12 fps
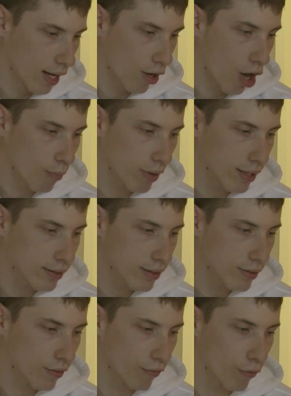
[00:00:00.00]

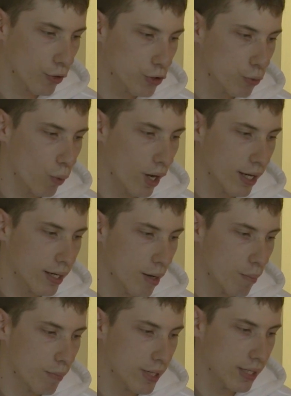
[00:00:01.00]
complexes. The first
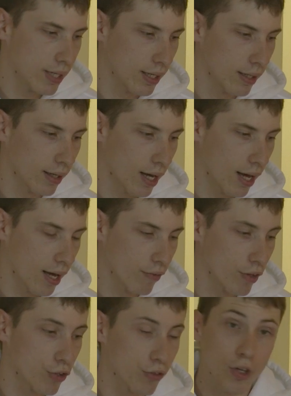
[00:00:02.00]
one being
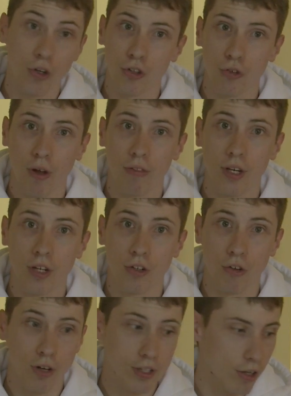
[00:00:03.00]
their strength and
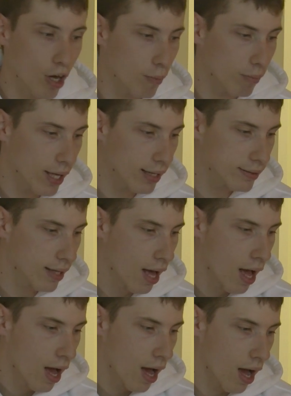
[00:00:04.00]
endurance complex.
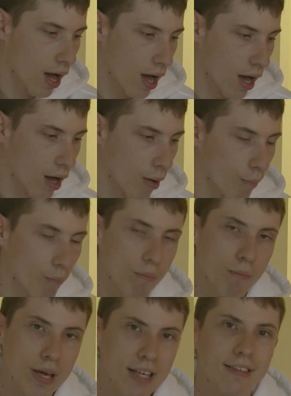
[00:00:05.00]

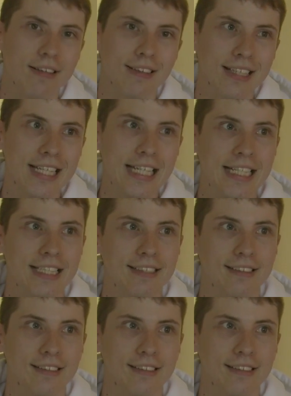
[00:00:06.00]
Basically, it's